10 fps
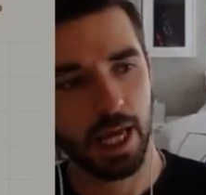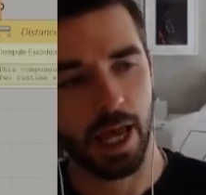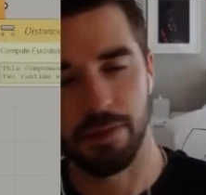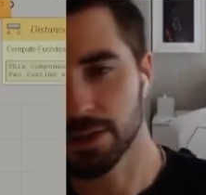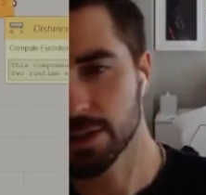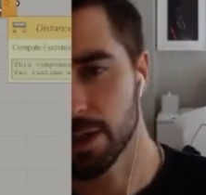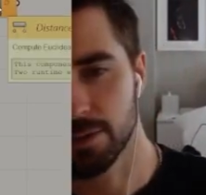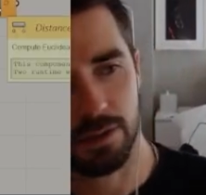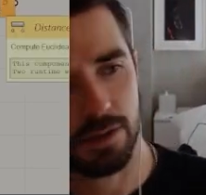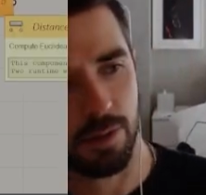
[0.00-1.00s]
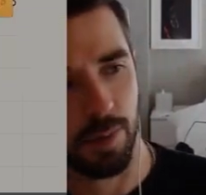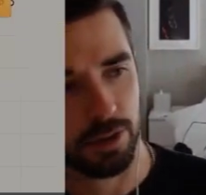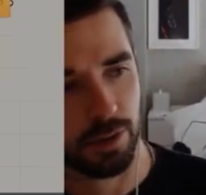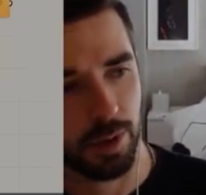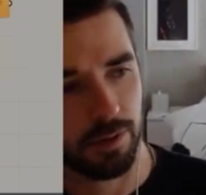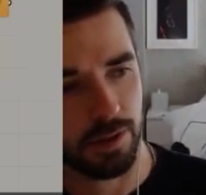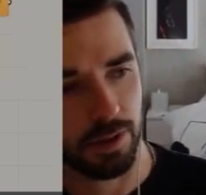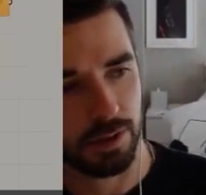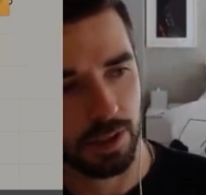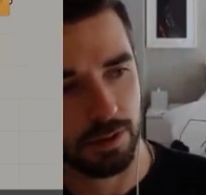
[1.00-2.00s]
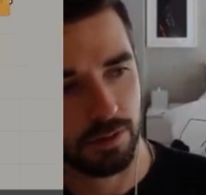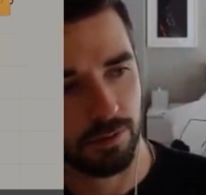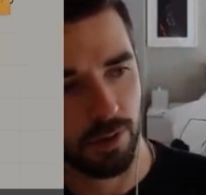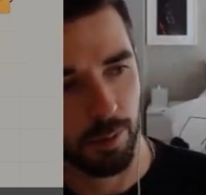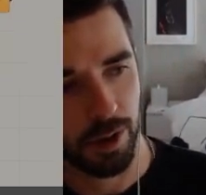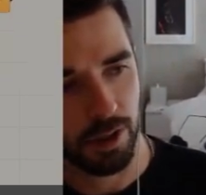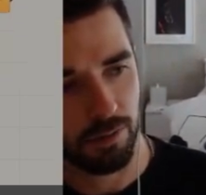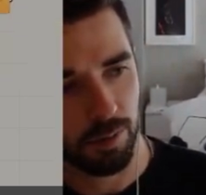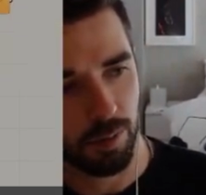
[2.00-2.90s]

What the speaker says: and this gives us the measurement of distance from a given